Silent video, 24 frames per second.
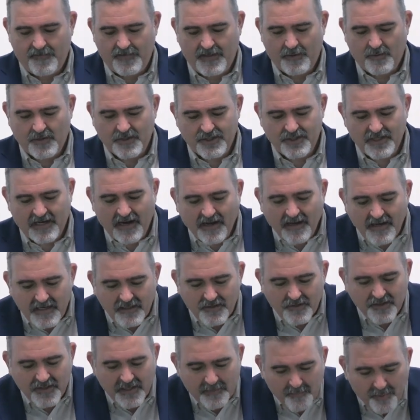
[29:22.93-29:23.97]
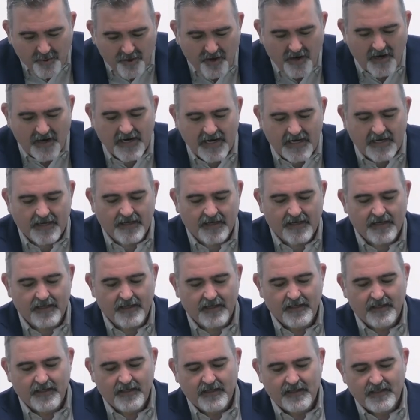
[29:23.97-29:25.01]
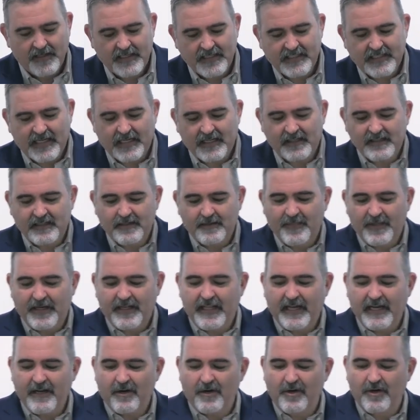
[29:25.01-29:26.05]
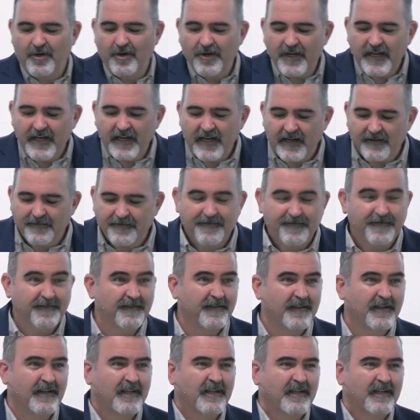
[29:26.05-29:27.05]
They want to cling to their pride that tells them that they are good enough